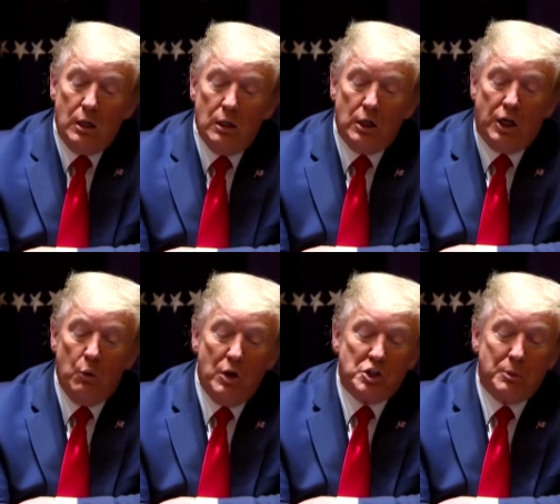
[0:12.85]
Look, he
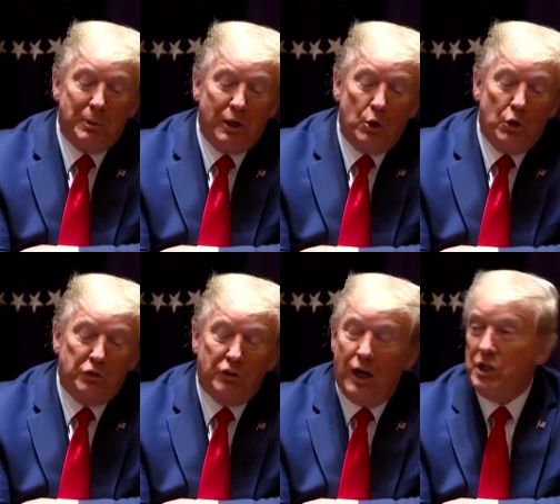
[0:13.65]
wants to play all
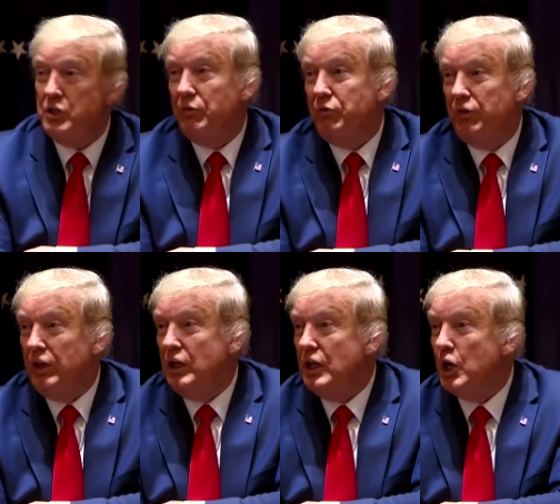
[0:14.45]
sides of
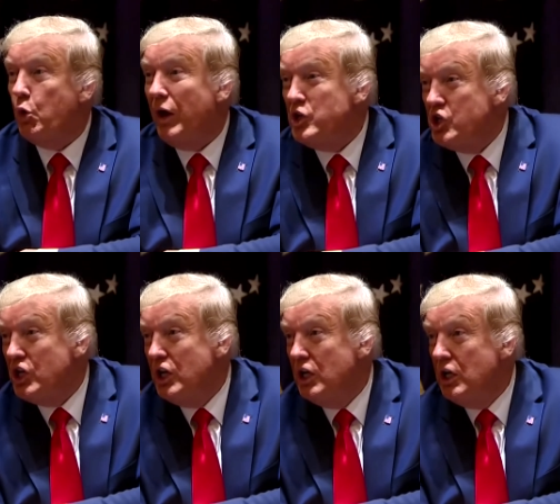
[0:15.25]
the
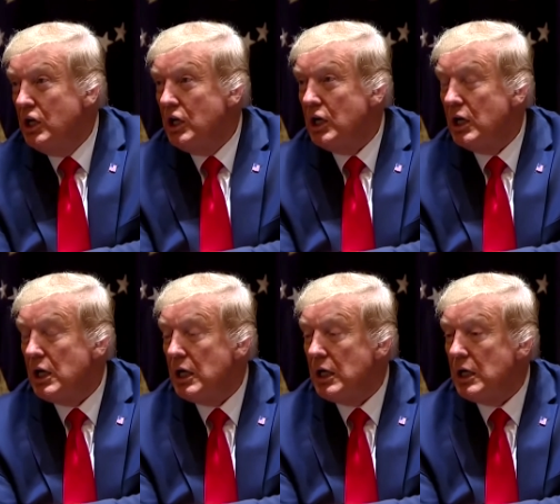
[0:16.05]
equation.
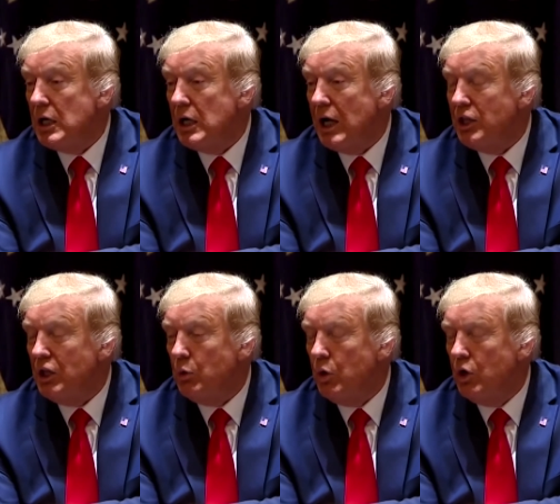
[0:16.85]
Uh, I
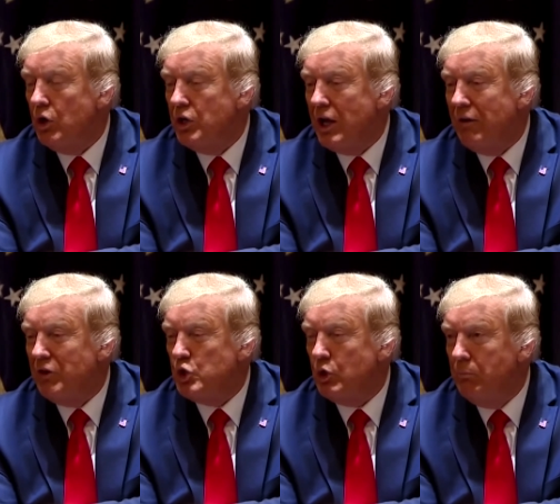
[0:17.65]
think we're going to have
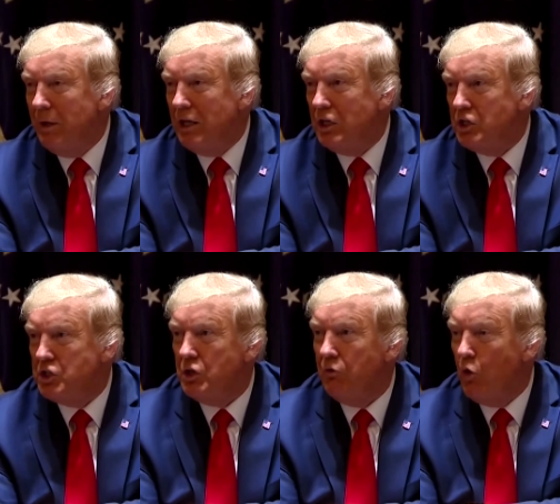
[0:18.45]
a
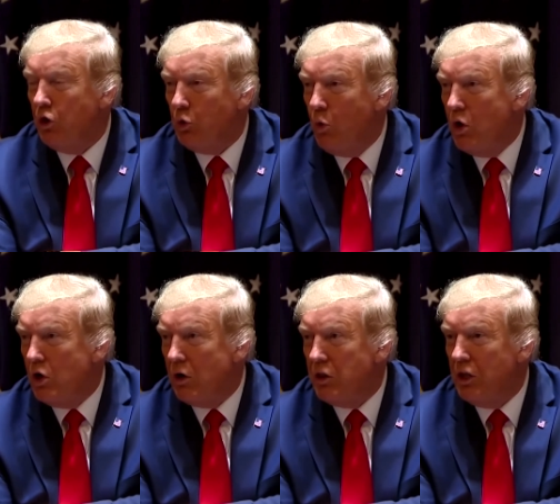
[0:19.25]
tremendous fourth
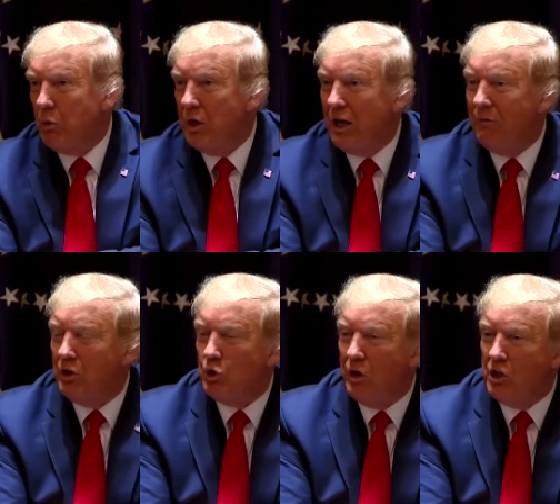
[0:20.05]
quarter. I think we're going to have a
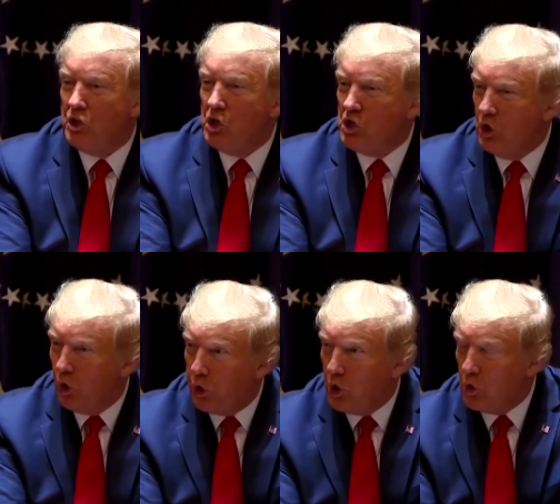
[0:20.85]
transitional
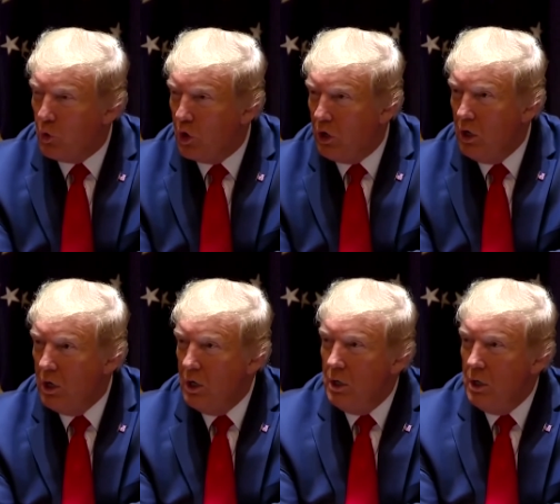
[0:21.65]
third quarter.